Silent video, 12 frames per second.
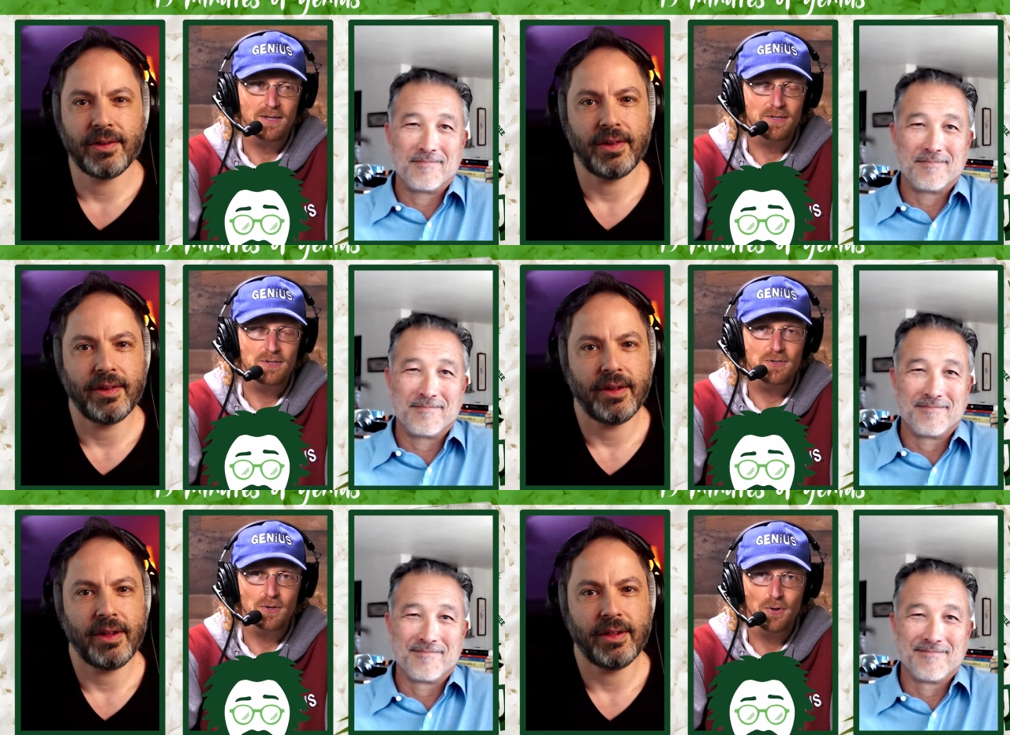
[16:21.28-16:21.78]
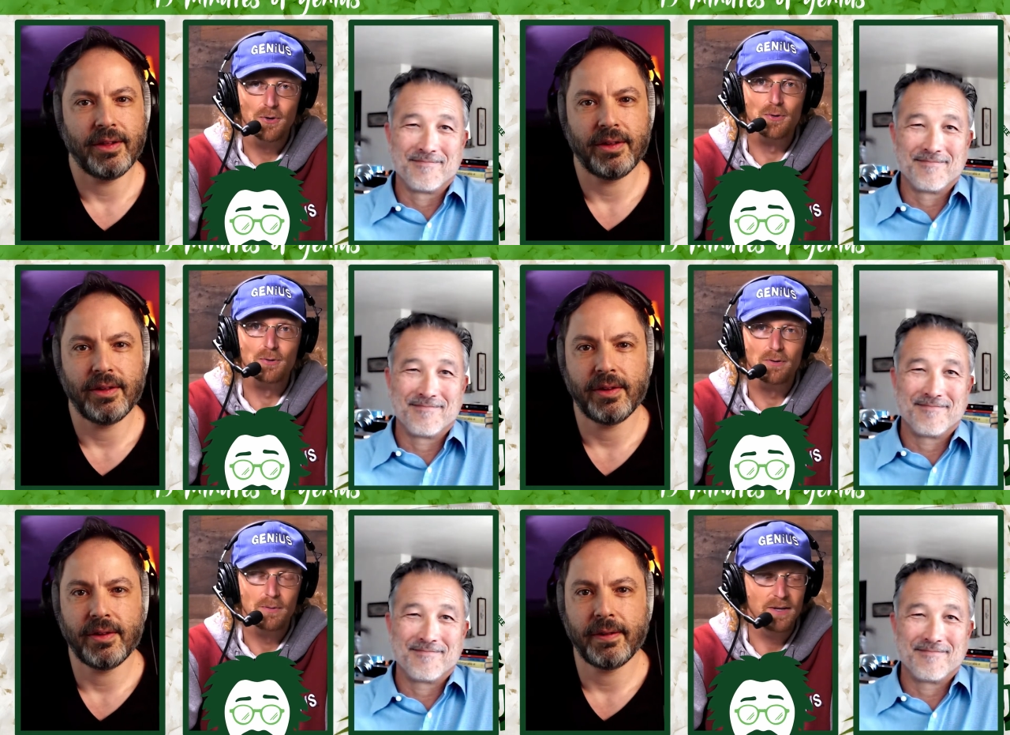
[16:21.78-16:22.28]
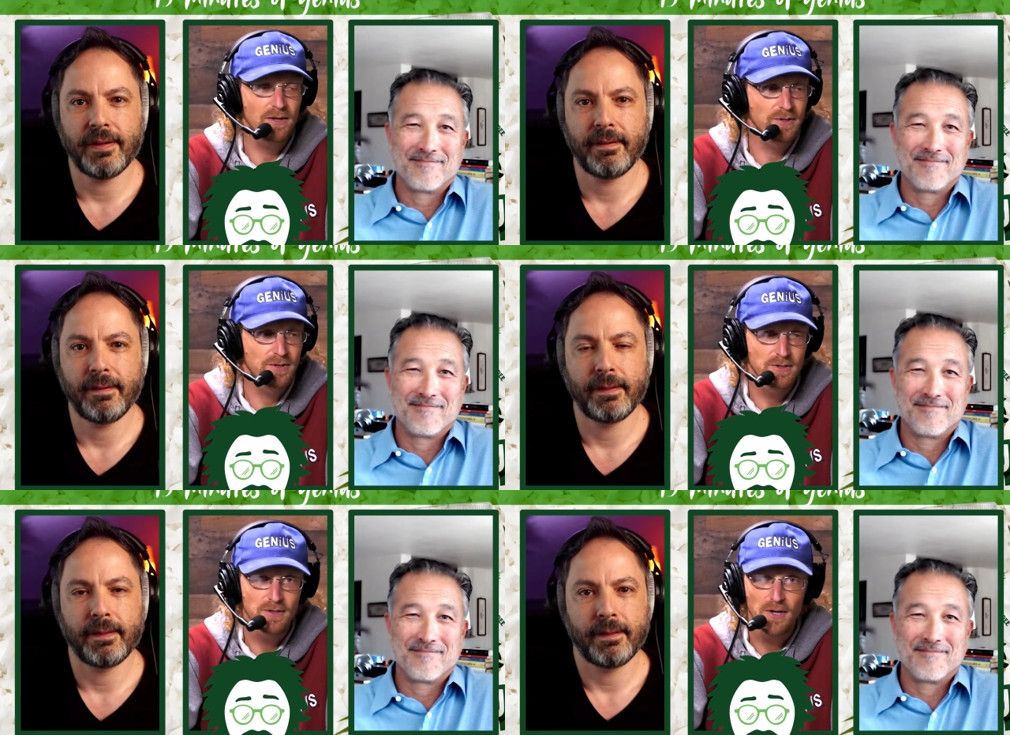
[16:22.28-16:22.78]
Speaker 1: so, I mean, this
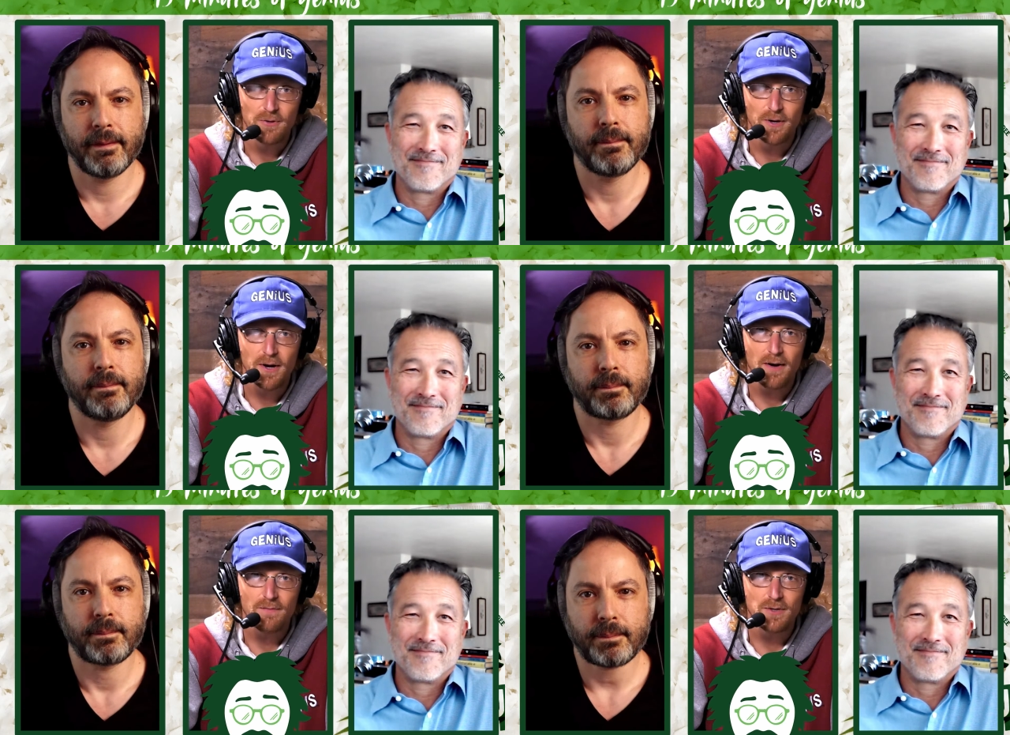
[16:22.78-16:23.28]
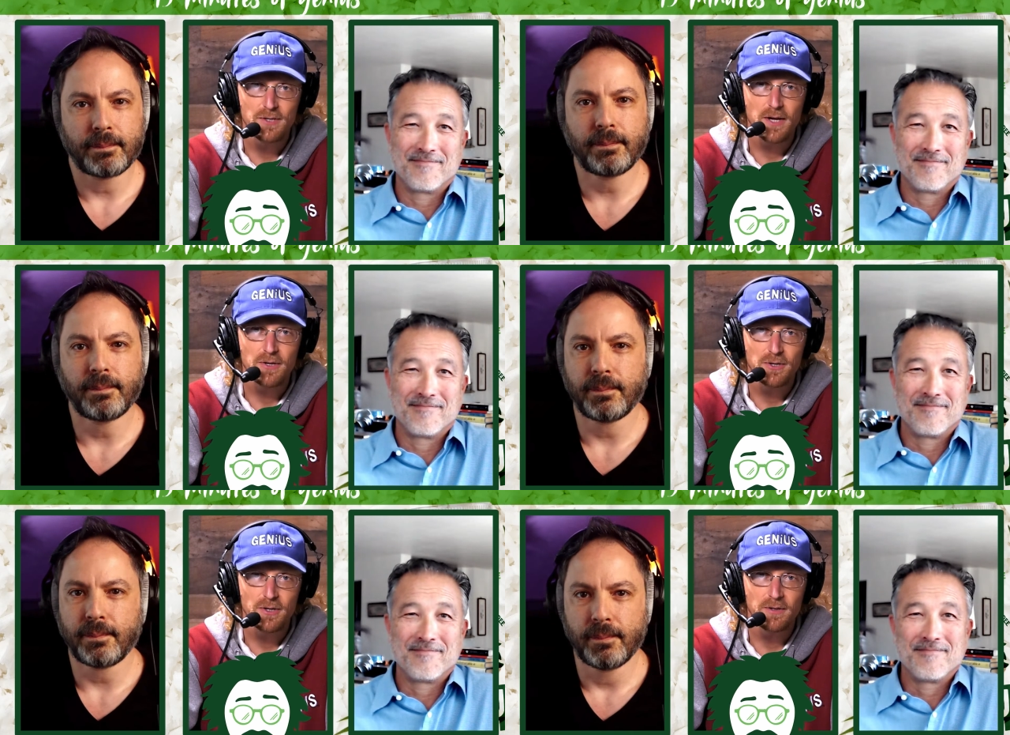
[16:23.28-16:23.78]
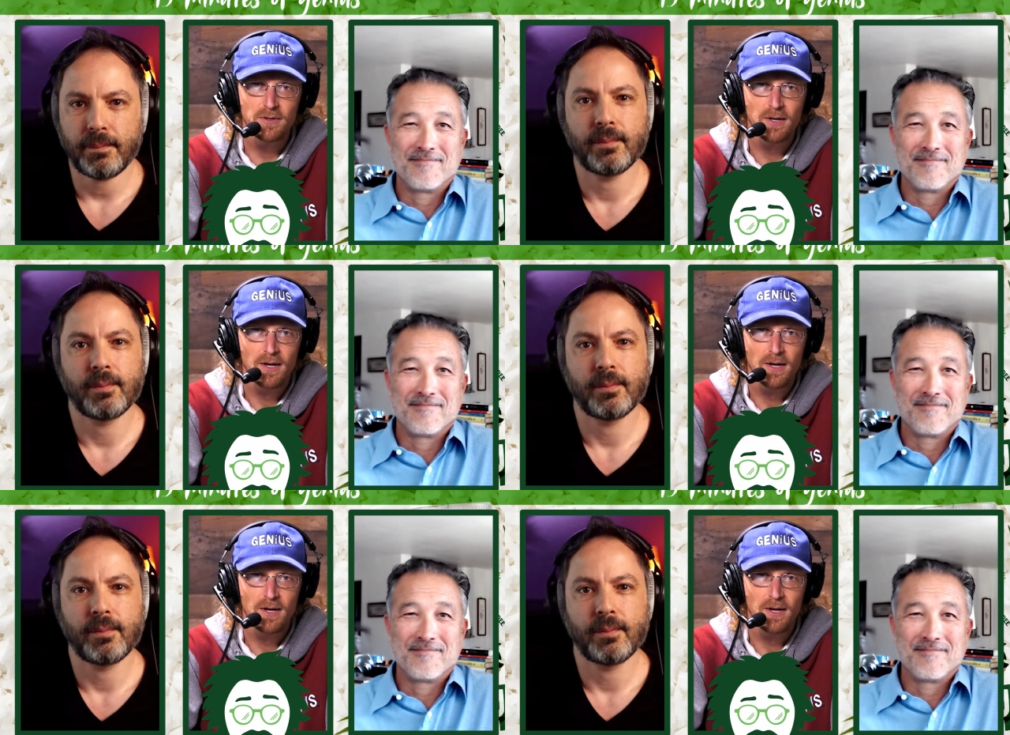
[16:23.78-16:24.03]
is another conversation